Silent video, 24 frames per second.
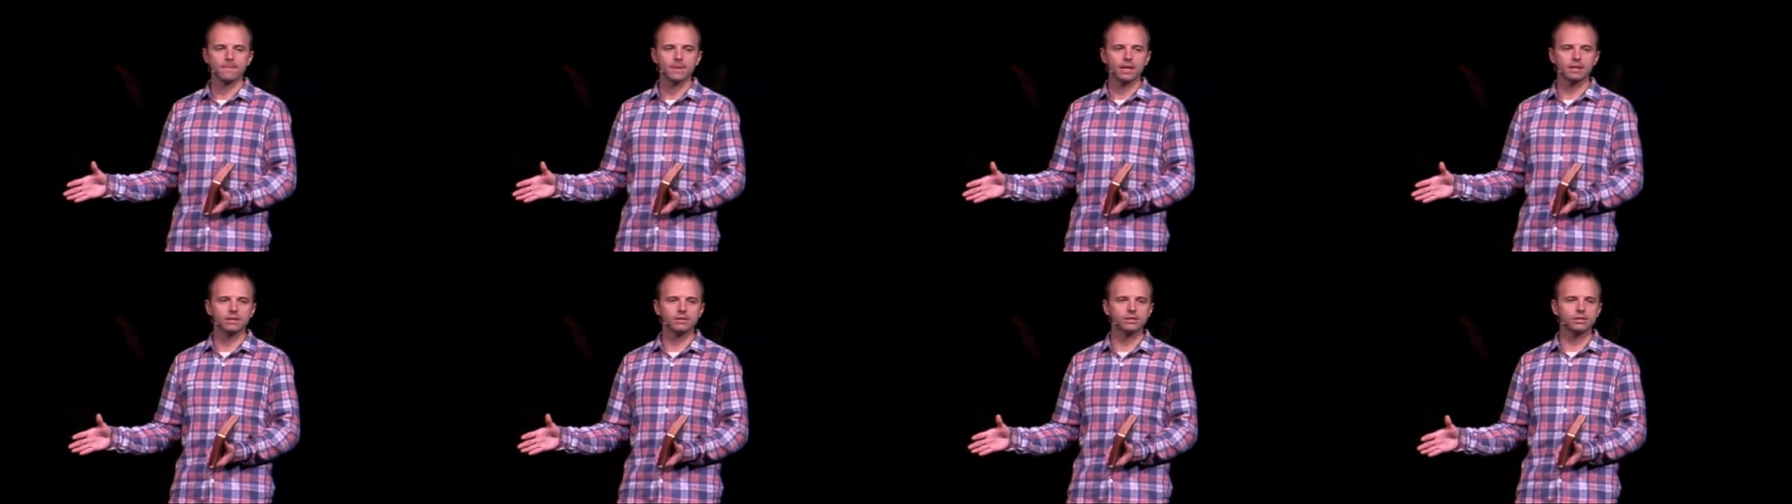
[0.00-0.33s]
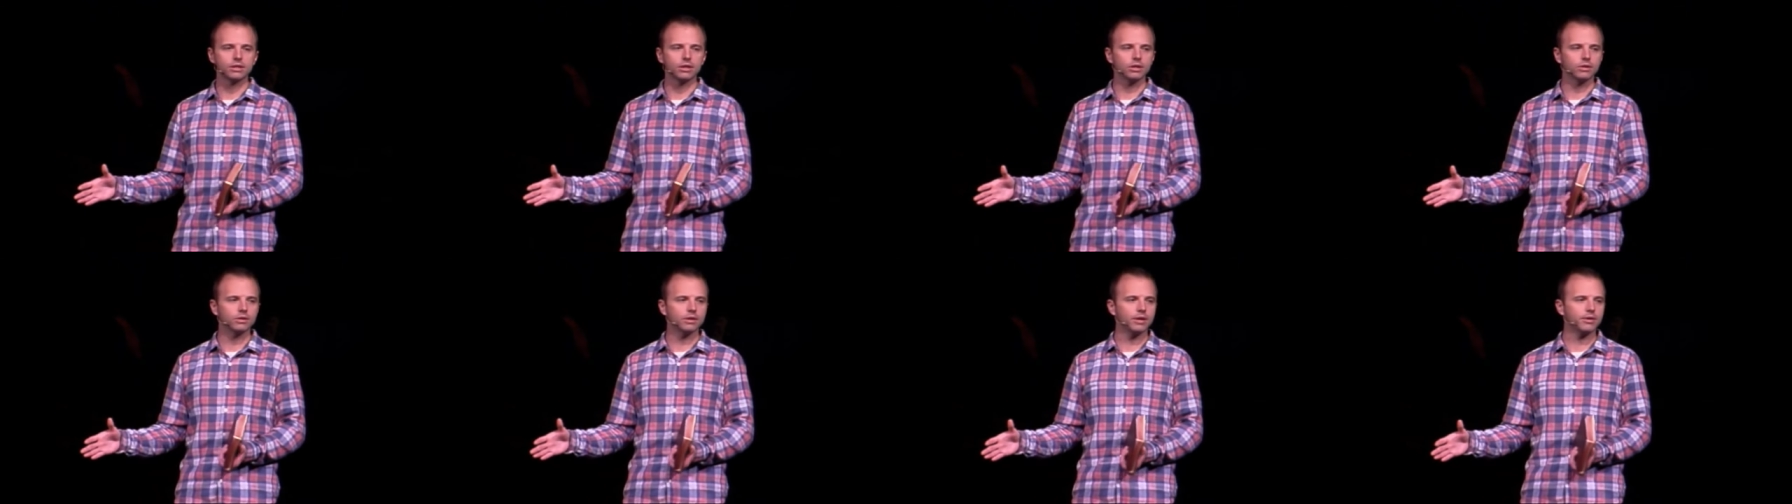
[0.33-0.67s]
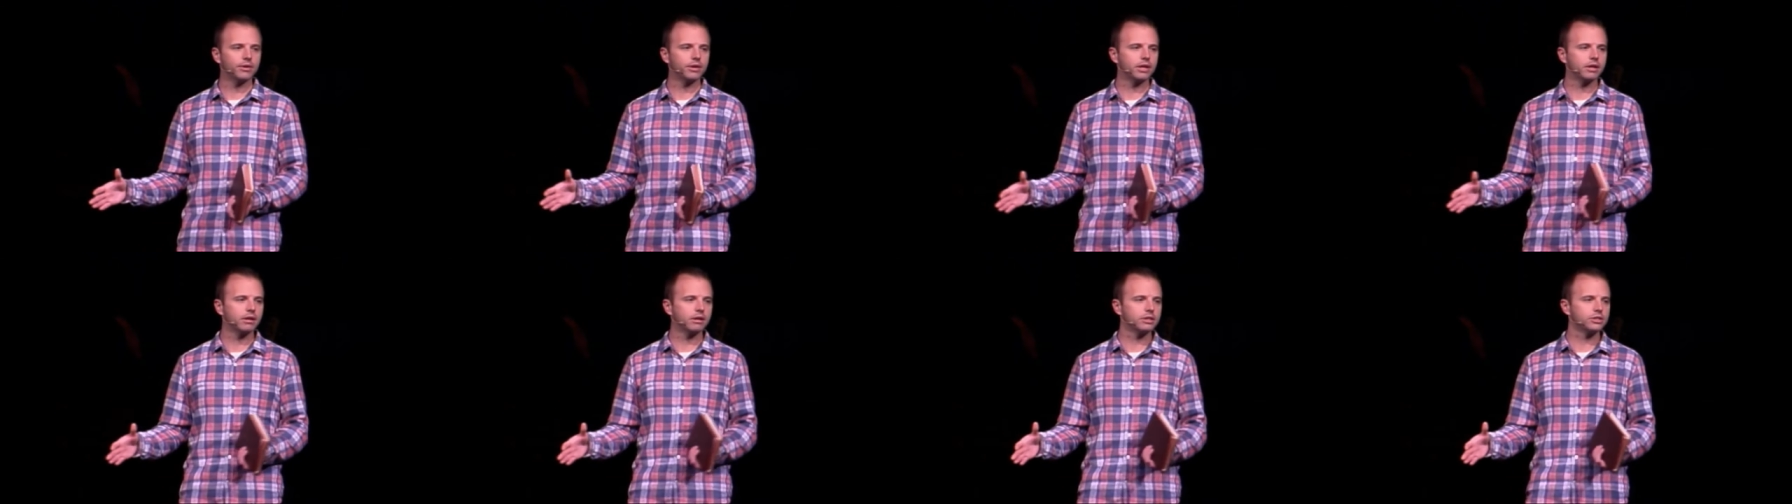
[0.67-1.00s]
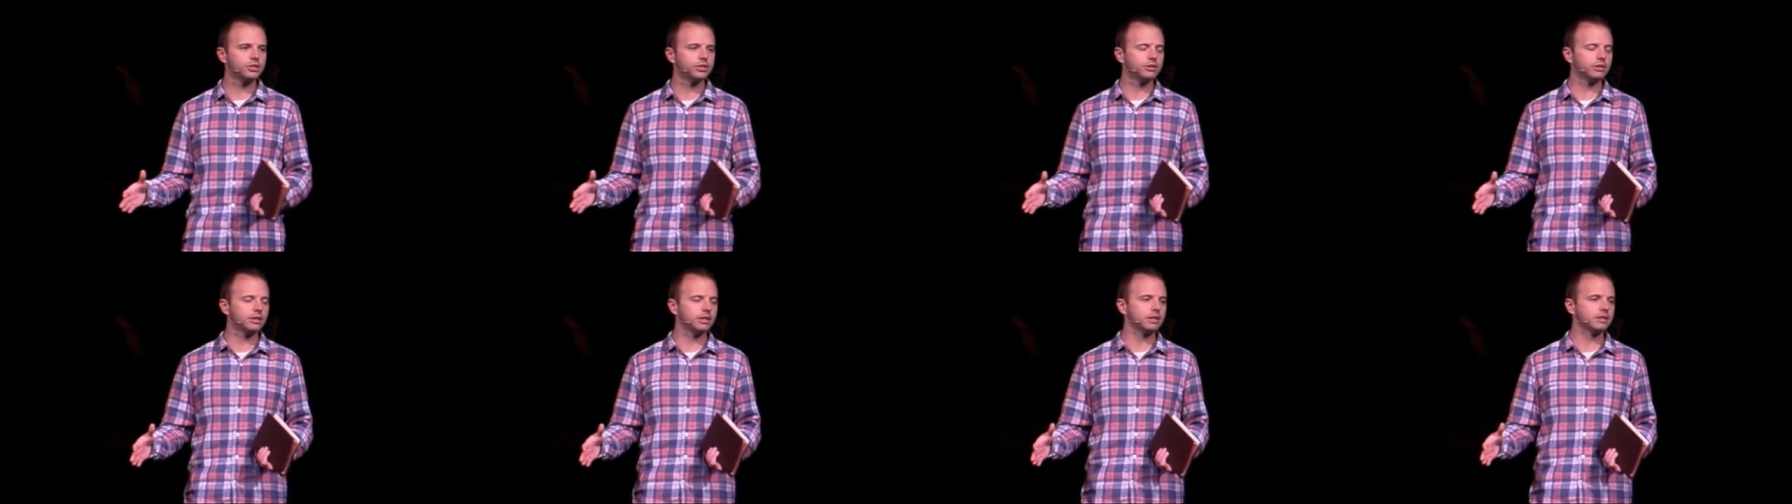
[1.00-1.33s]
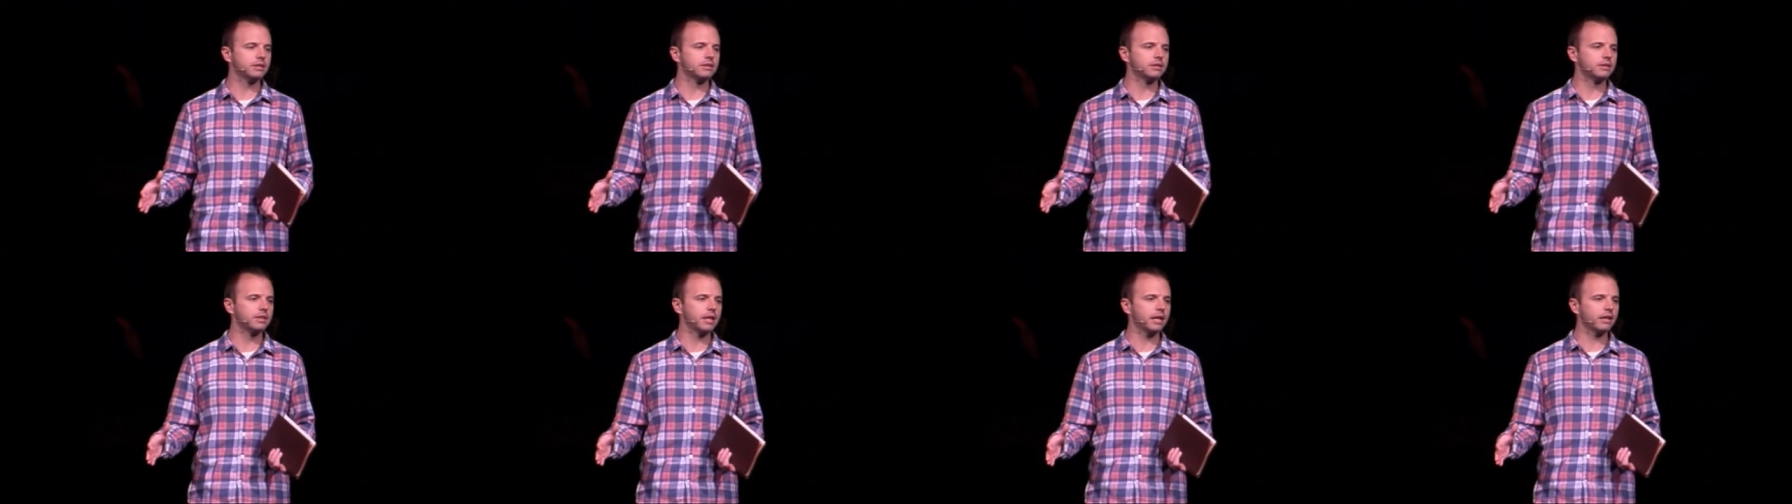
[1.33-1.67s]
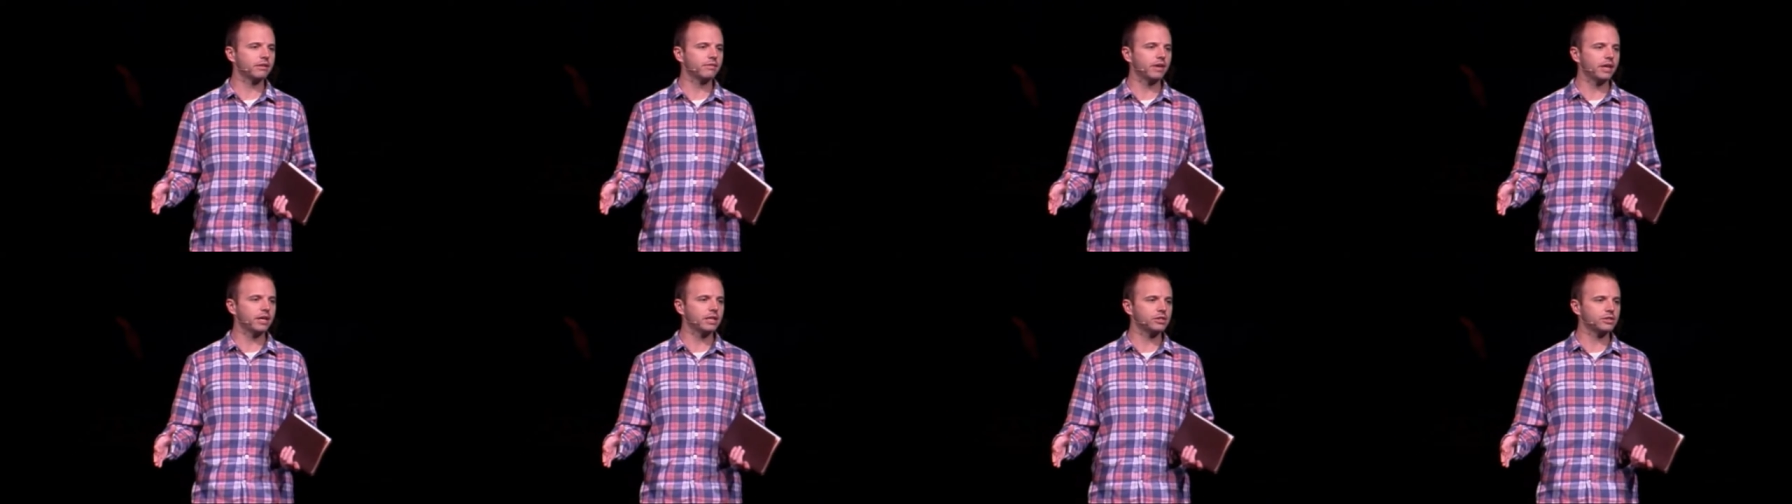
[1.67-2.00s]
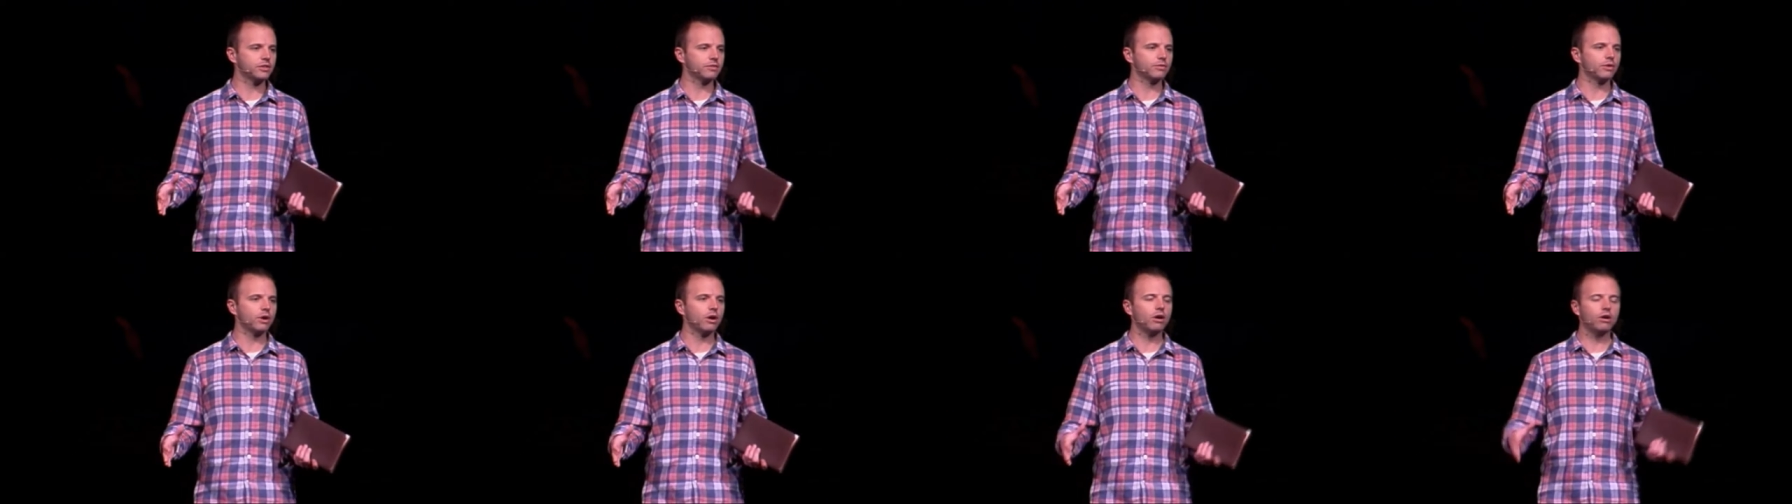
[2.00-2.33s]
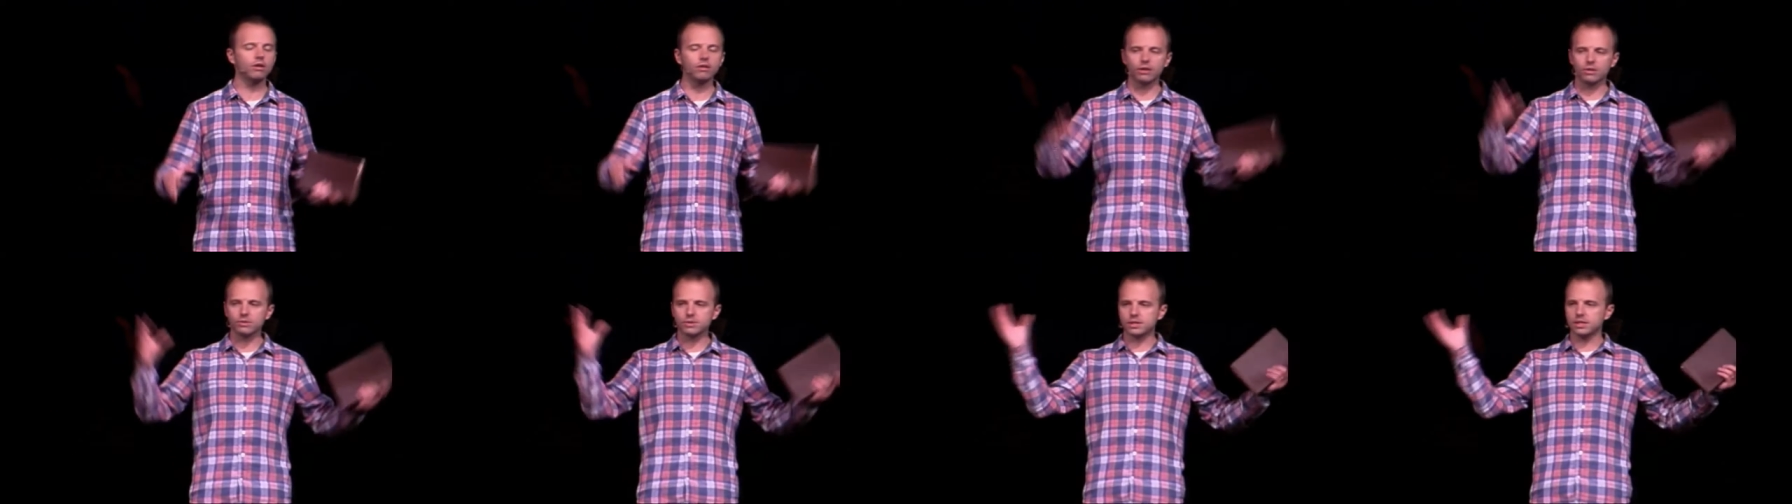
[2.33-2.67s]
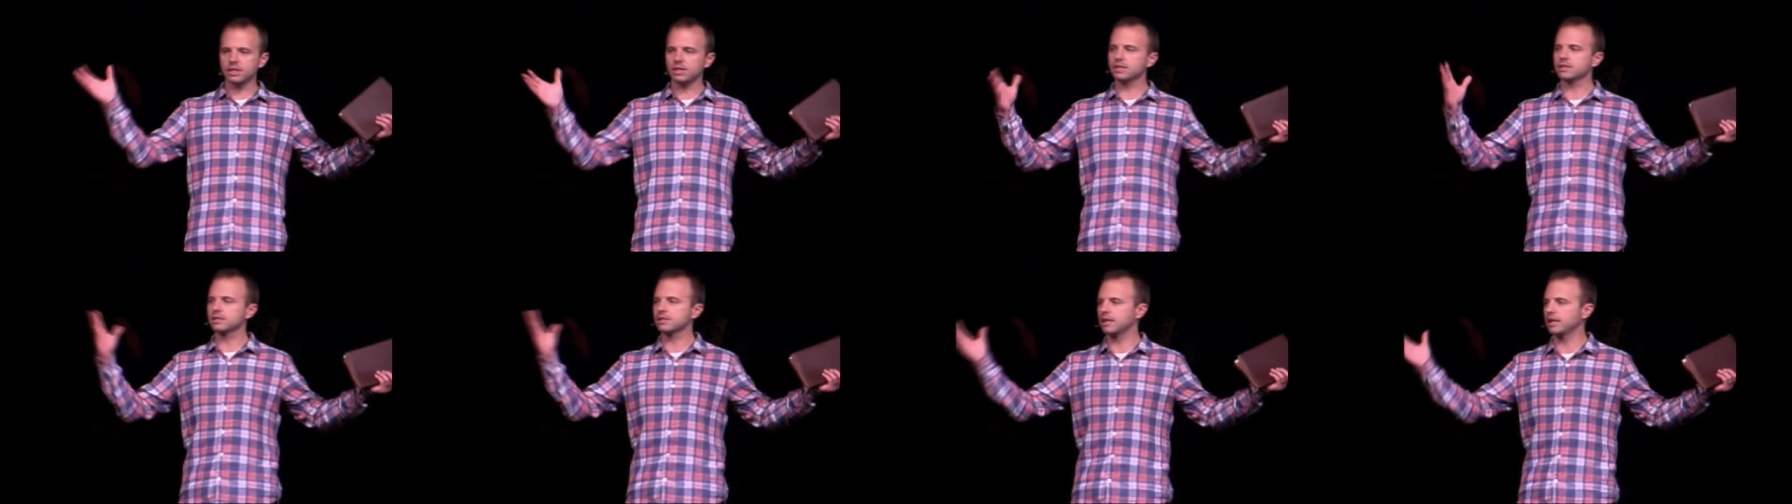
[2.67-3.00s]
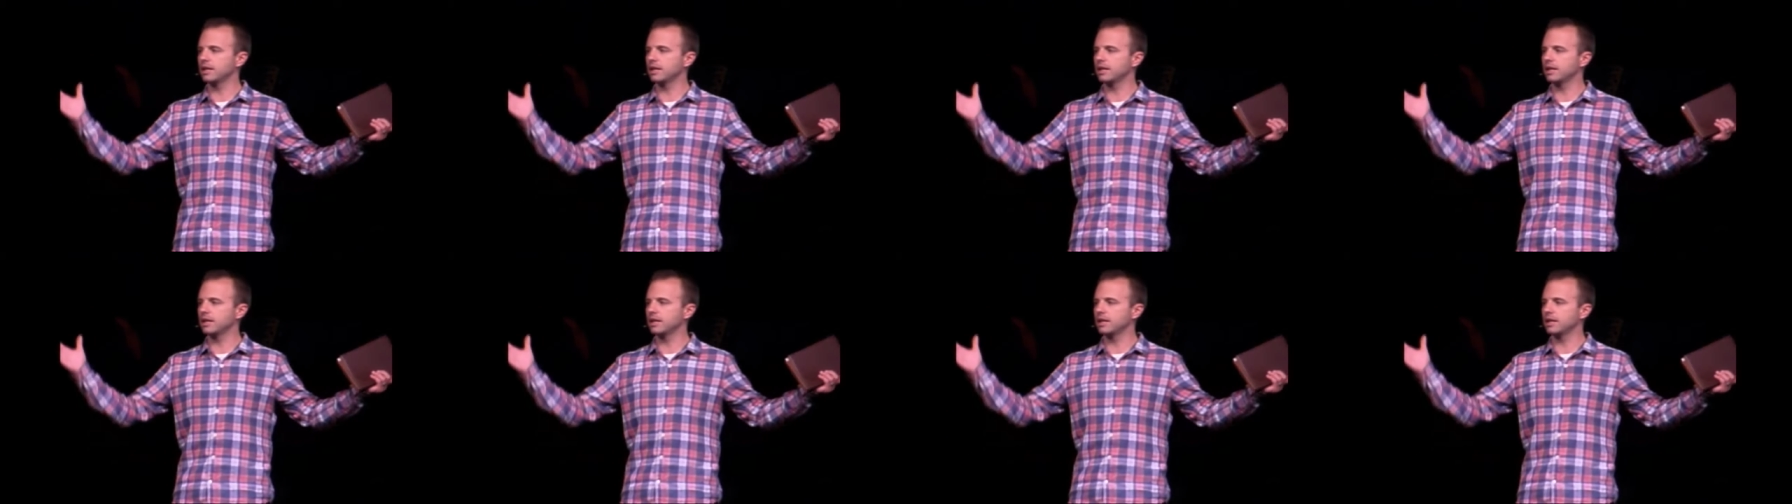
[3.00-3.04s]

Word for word: And so I would encourage you to take advantage of all those things,